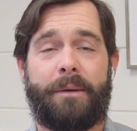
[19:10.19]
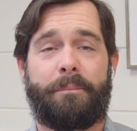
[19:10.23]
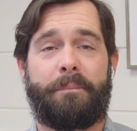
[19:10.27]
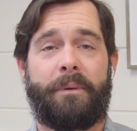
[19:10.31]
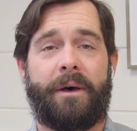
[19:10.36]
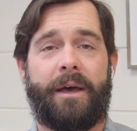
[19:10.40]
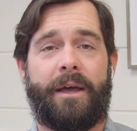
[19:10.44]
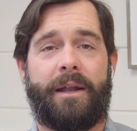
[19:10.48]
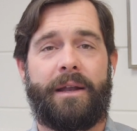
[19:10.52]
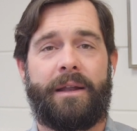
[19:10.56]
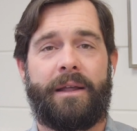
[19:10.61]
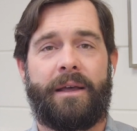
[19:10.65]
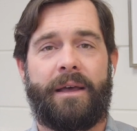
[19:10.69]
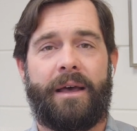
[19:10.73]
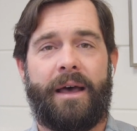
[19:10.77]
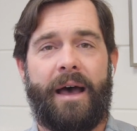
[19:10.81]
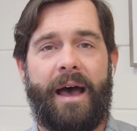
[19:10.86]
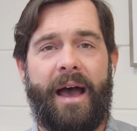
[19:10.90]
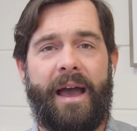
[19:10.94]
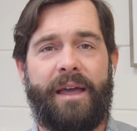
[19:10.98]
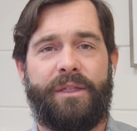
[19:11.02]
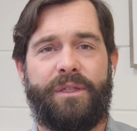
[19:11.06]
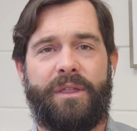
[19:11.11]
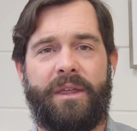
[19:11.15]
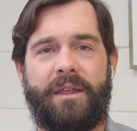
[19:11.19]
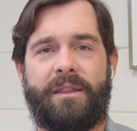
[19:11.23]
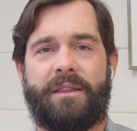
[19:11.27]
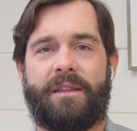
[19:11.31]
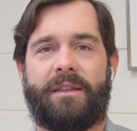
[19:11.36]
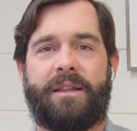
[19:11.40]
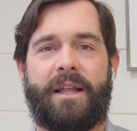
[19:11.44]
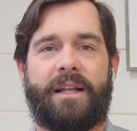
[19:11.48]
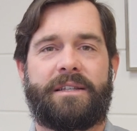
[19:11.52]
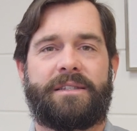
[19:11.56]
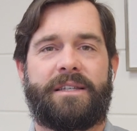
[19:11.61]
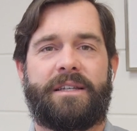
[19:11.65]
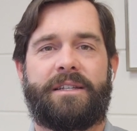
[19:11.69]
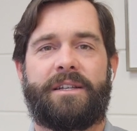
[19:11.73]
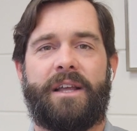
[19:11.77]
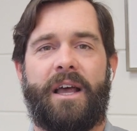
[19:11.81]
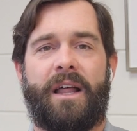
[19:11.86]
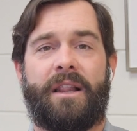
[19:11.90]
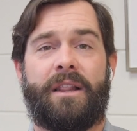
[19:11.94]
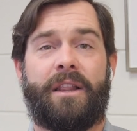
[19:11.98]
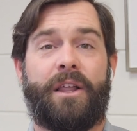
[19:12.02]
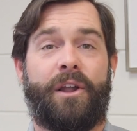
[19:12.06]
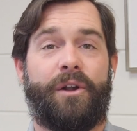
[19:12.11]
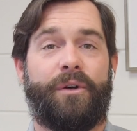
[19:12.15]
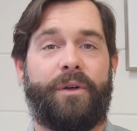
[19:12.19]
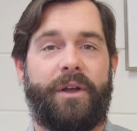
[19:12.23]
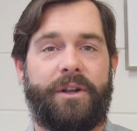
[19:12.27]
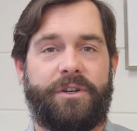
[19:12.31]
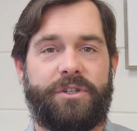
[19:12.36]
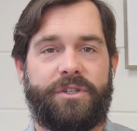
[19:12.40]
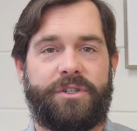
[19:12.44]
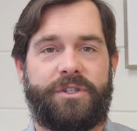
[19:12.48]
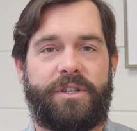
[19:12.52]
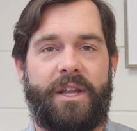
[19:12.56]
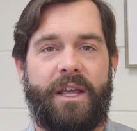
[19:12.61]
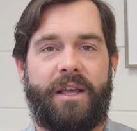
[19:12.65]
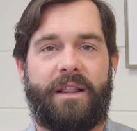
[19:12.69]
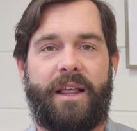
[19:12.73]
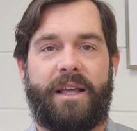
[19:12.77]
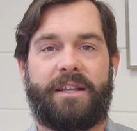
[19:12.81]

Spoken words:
but I think that that's a little interesting.